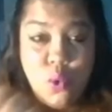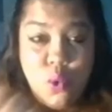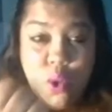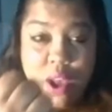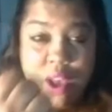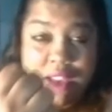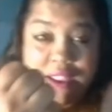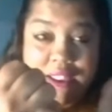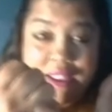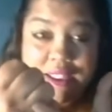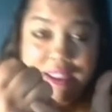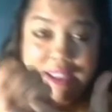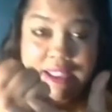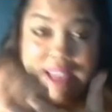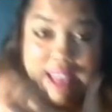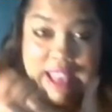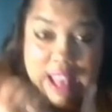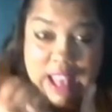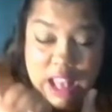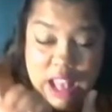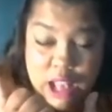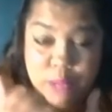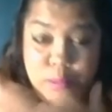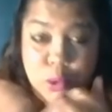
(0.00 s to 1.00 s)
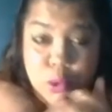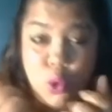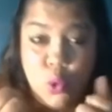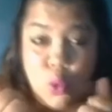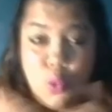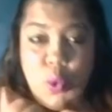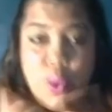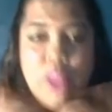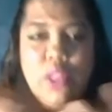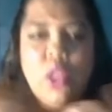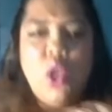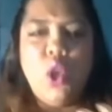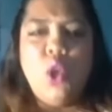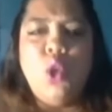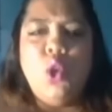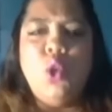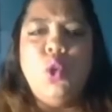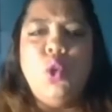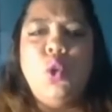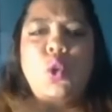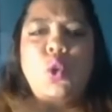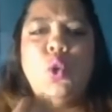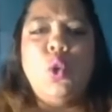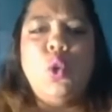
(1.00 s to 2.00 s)
performing, or
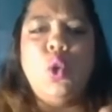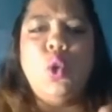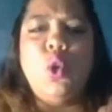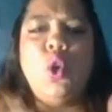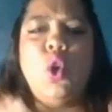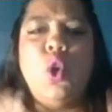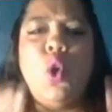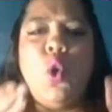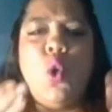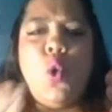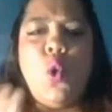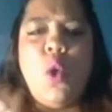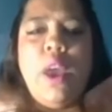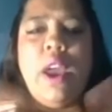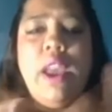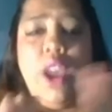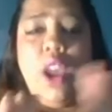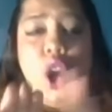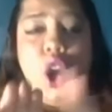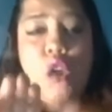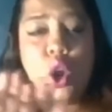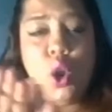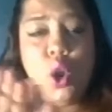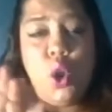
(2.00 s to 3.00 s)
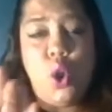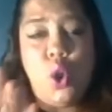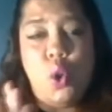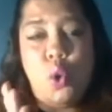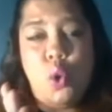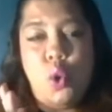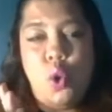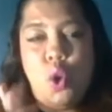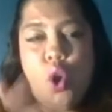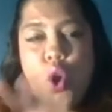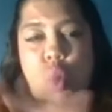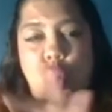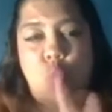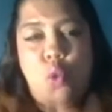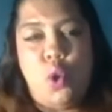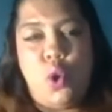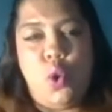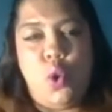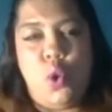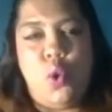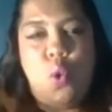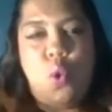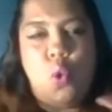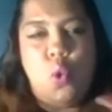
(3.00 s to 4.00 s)
interpreting to please turn cameras off
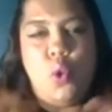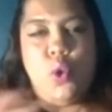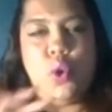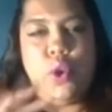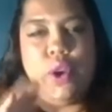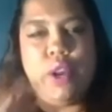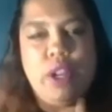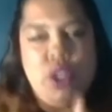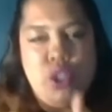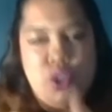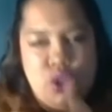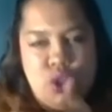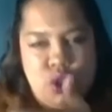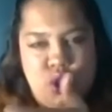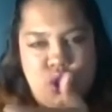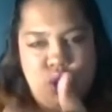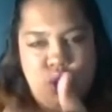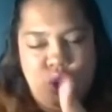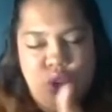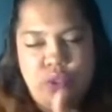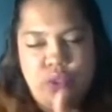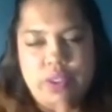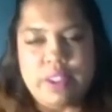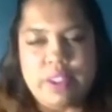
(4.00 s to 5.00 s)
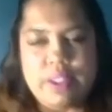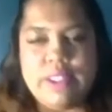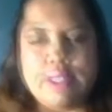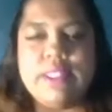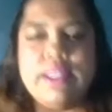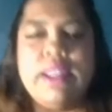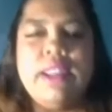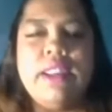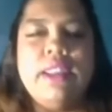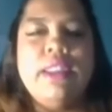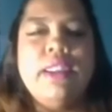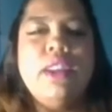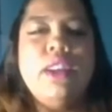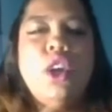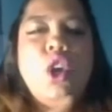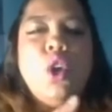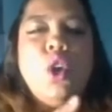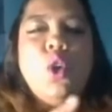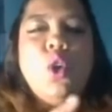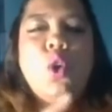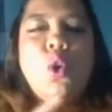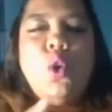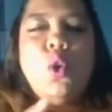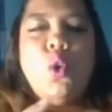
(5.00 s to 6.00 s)
until after service. At that
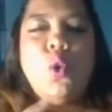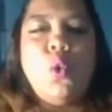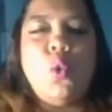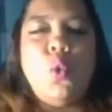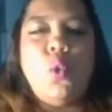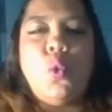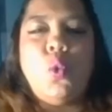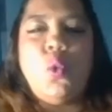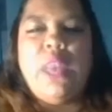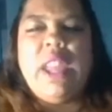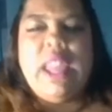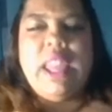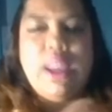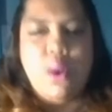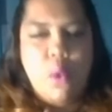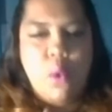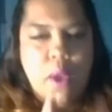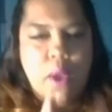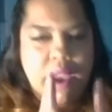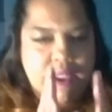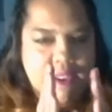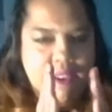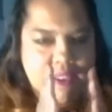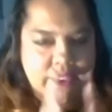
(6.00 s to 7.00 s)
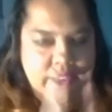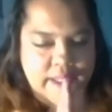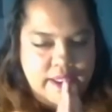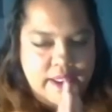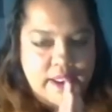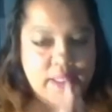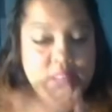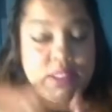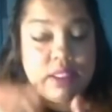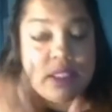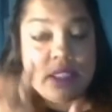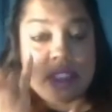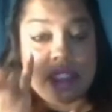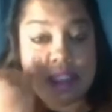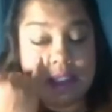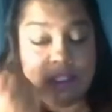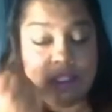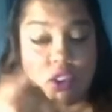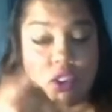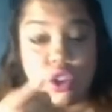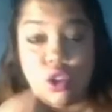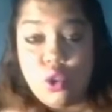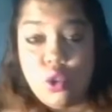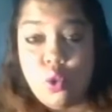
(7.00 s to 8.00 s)
time, all can come on camera
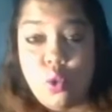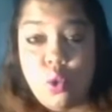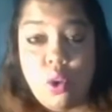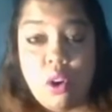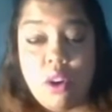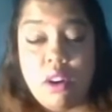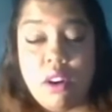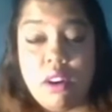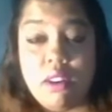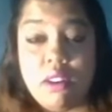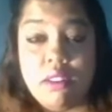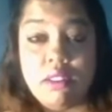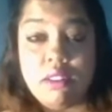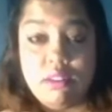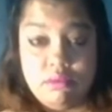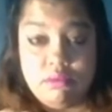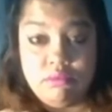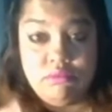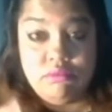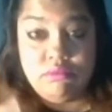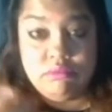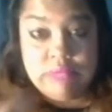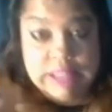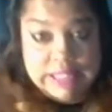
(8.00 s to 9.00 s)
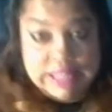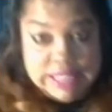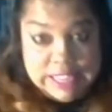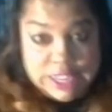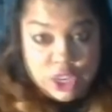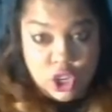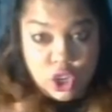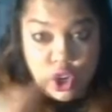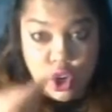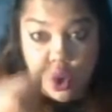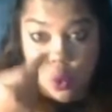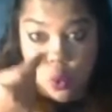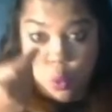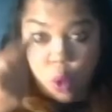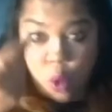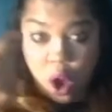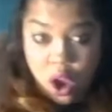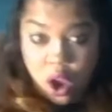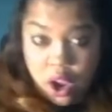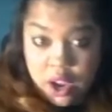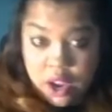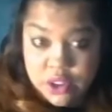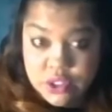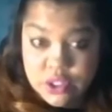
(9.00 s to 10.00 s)
to fellowship and
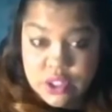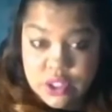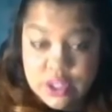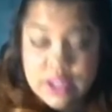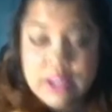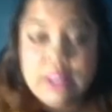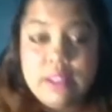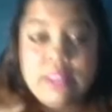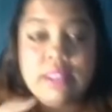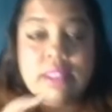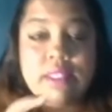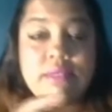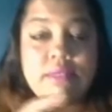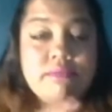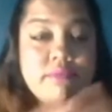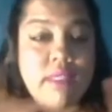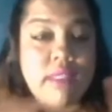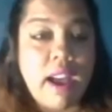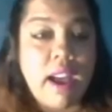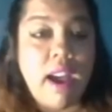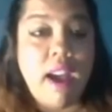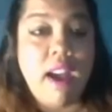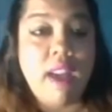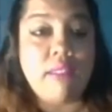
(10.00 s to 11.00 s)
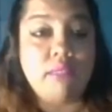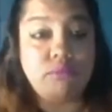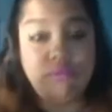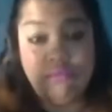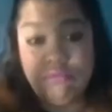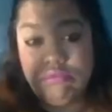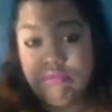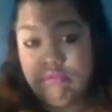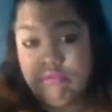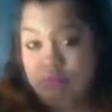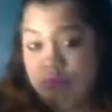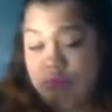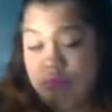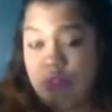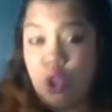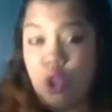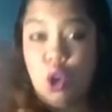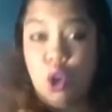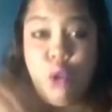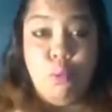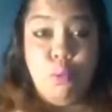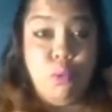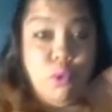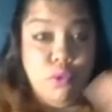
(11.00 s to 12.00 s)
share the love.
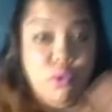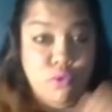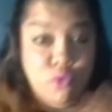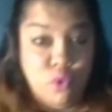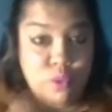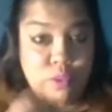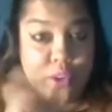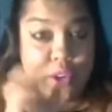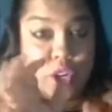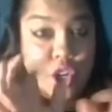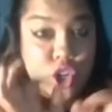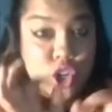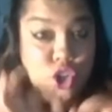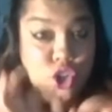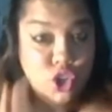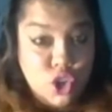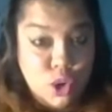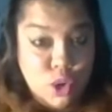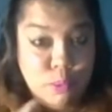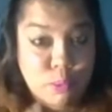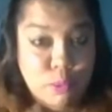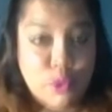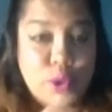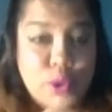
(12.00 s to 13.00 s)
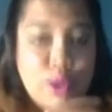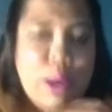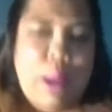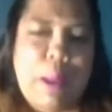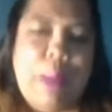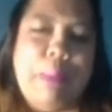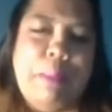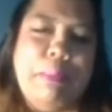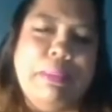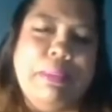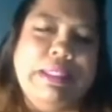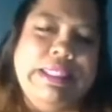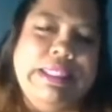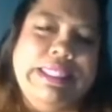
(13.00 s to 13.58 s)
Thank you for your cooperation.